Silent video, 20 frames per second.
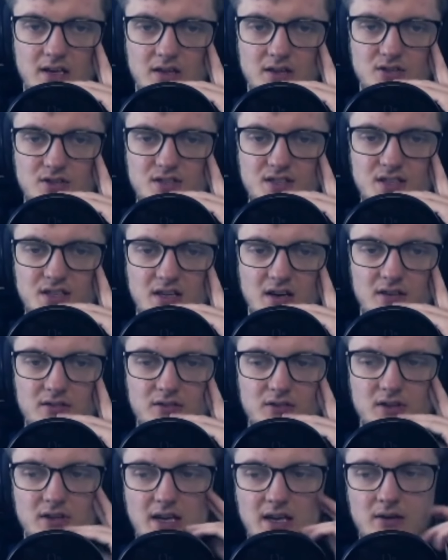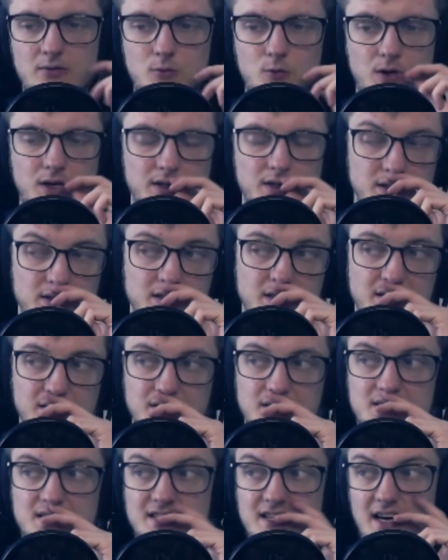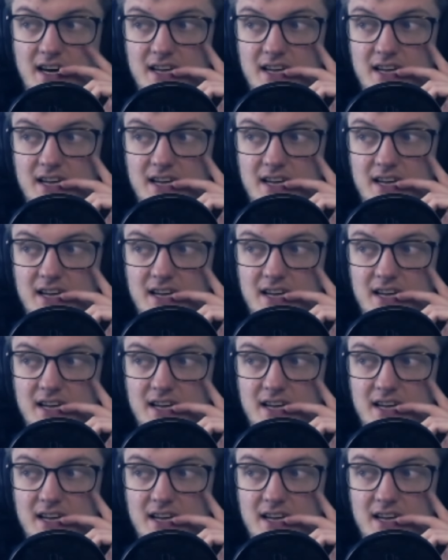Does it count... wait, it counters